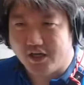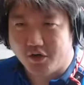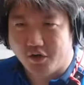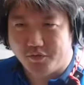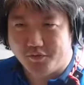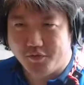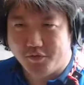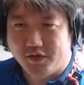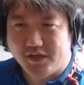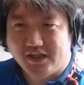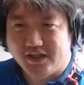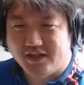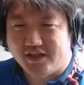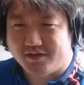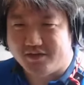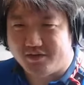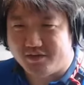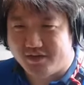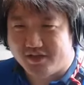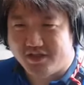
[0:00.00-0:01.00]

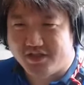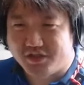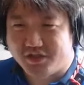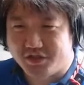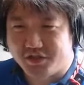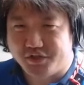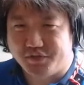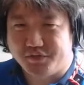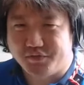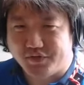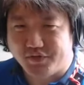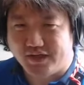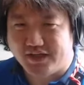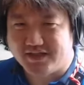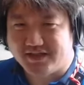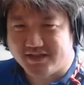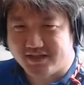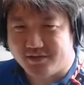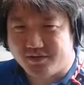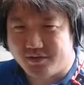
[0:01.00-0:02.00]
hopefully this shield
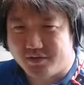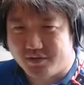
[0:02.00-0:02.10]
phase,